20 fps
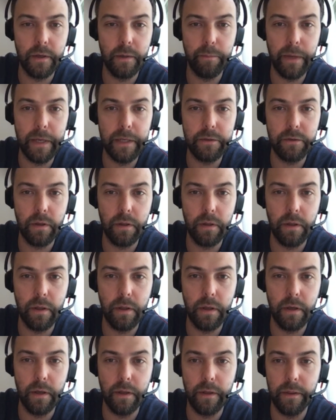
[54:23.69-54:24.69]
based on
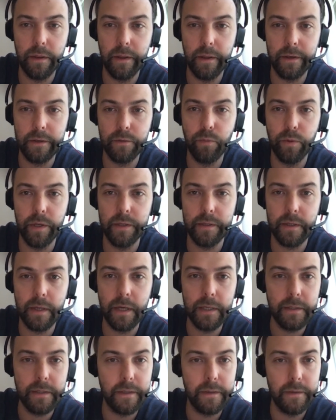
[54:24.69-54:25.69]
the things we
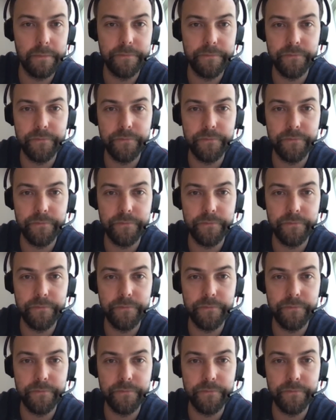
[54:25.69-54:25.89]
discussed?